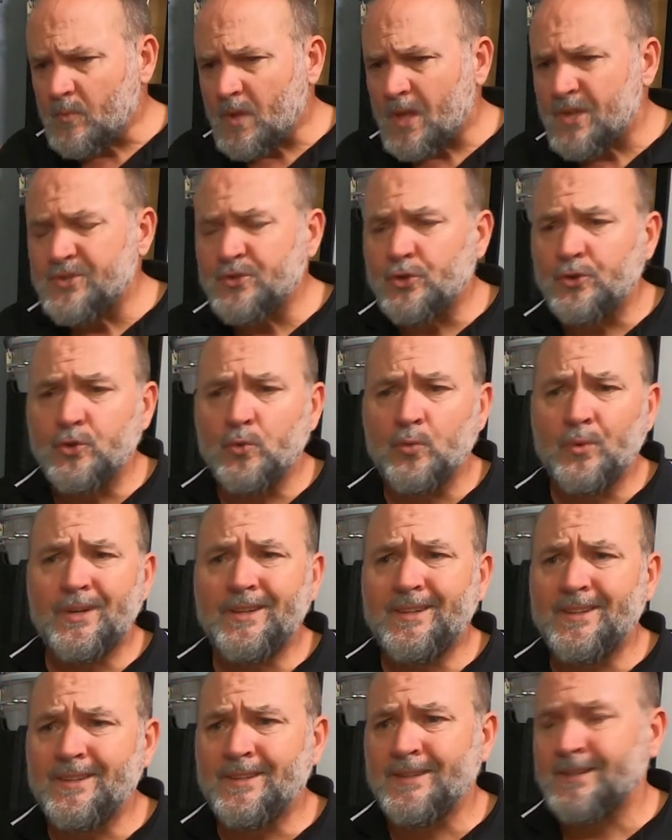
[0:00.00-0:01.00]
It's got the
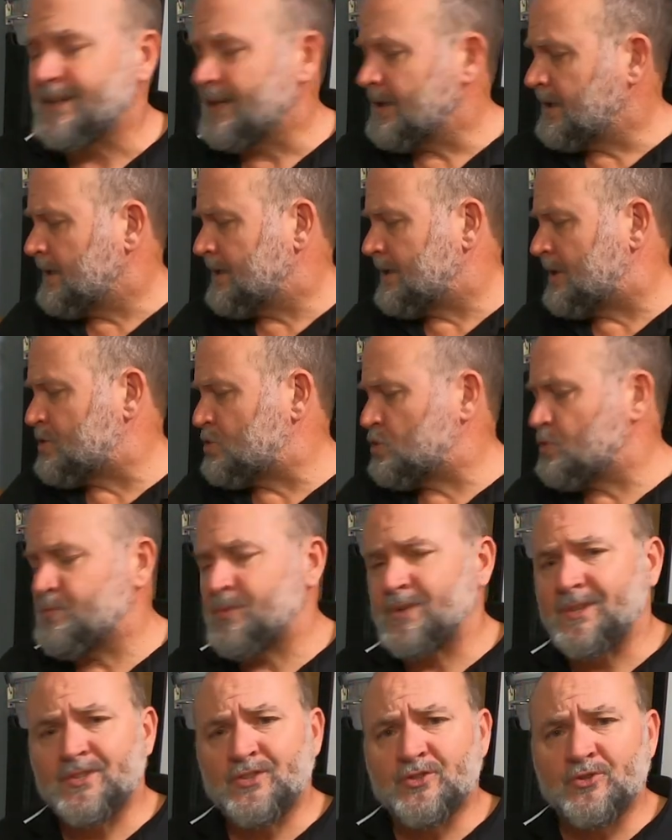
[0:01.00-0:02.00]
wheat in it. It should
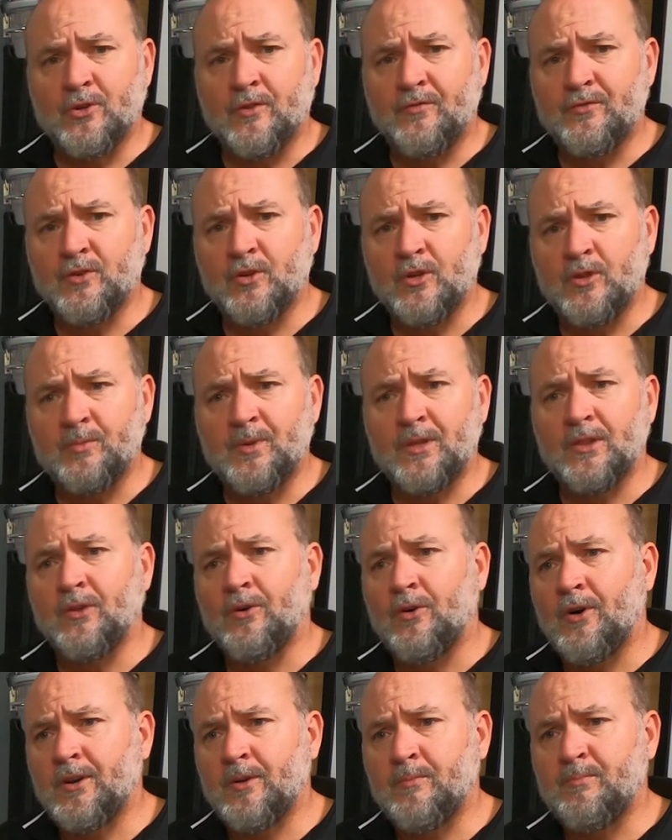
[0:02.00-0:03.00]
be a softer, a little bit
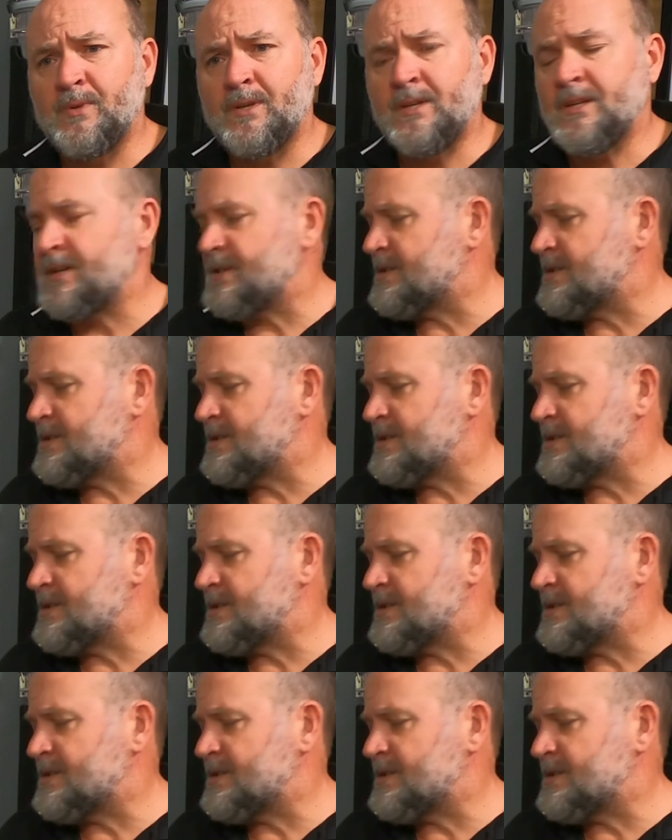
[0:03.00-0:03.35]
lighter beer.